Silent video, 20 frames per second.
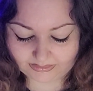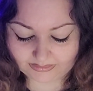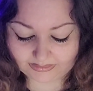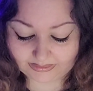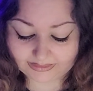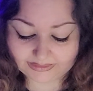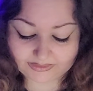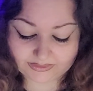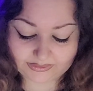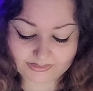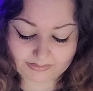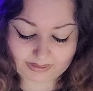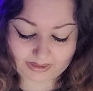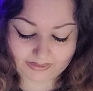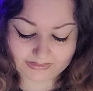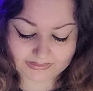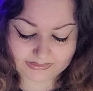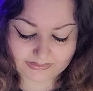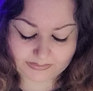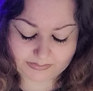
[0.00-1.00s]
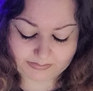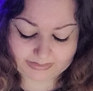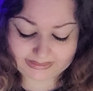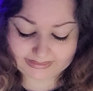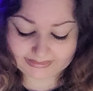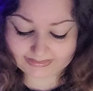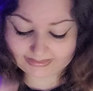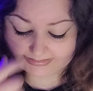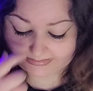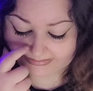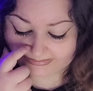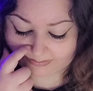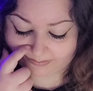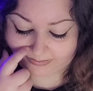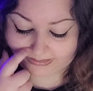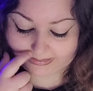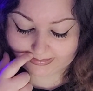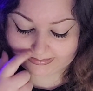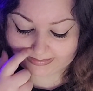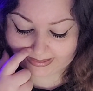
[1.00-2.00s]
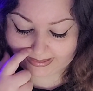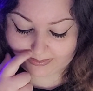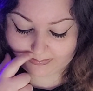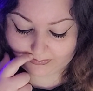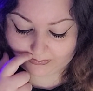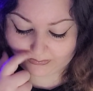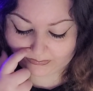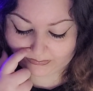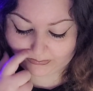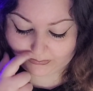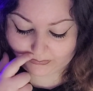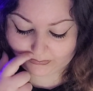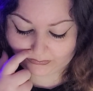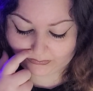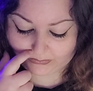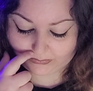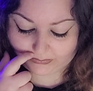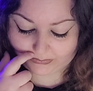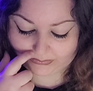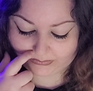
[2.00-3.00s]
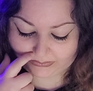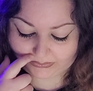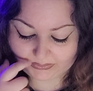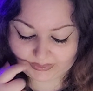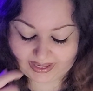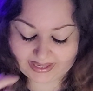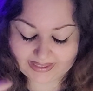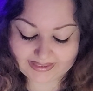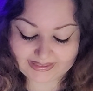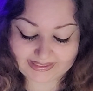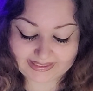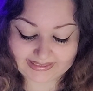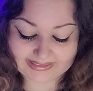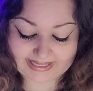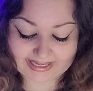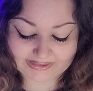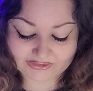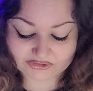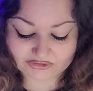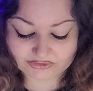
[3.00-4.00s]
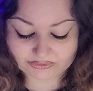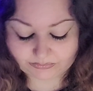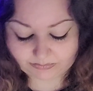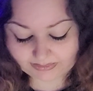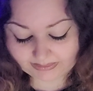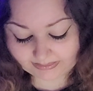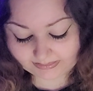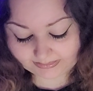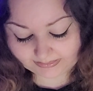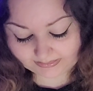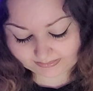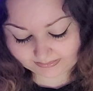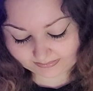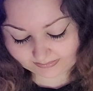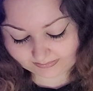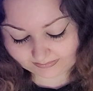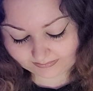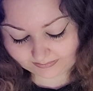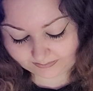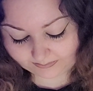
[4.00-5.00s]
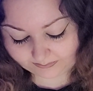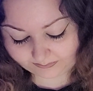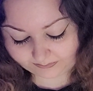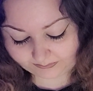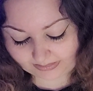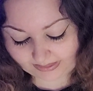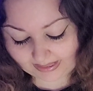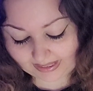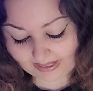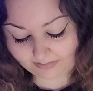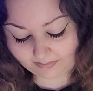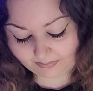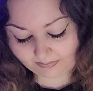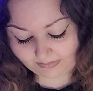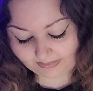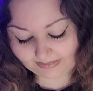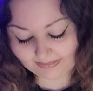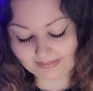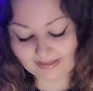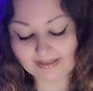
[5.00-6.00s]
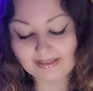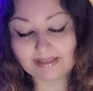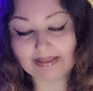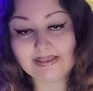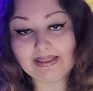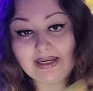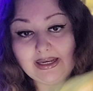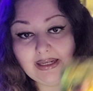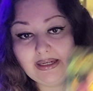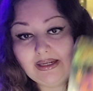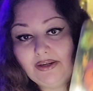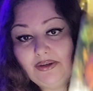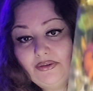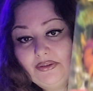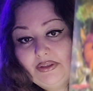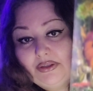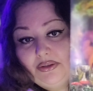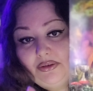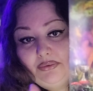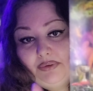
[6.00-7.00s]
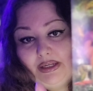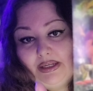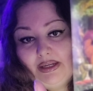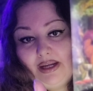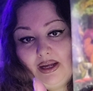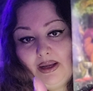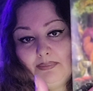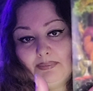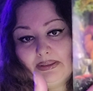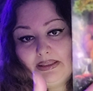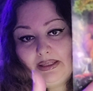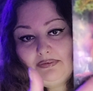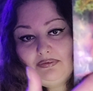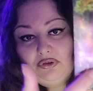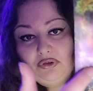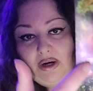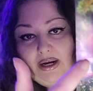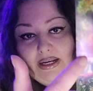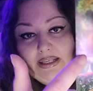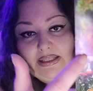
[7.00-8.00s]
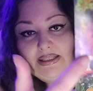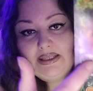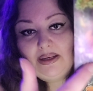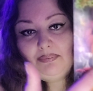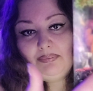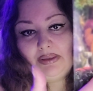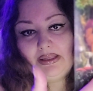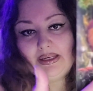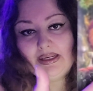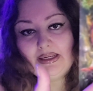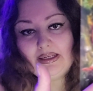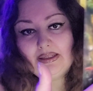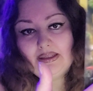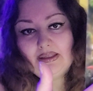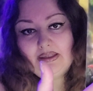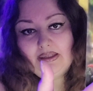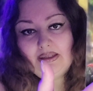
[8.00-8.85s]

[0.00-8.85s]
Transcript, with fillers: This could also be like somebody that you had a connection with. And like I said, here's the three cups. They've tried something